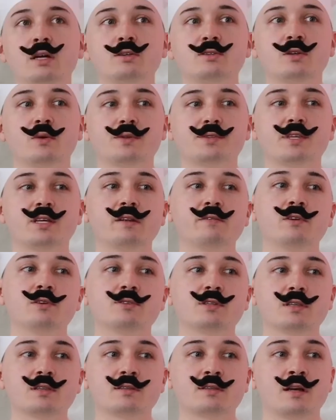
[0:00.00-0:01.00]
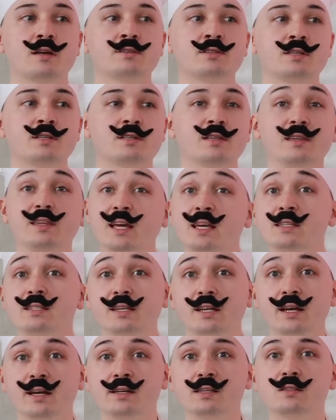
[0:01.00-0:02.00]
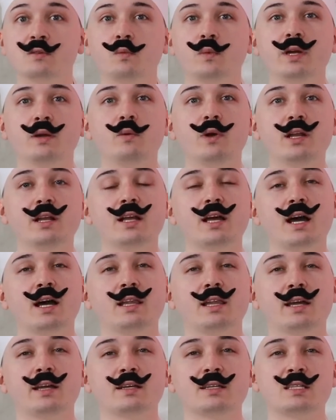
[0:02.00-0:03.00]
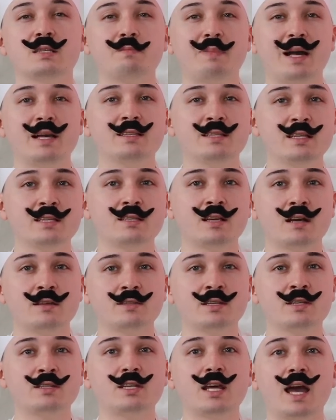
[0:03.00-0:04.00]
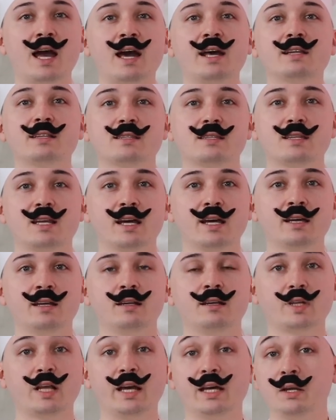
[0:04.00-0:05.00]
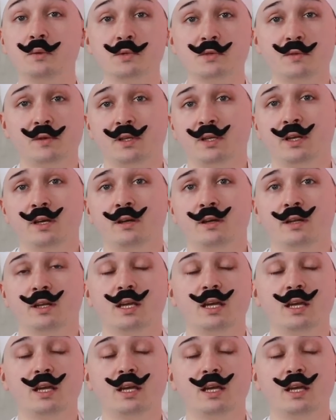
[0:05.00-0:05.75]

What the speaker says: So instead of using the sausage that they sent us, we went and got like a spicy sausage to add instead. And it was really good.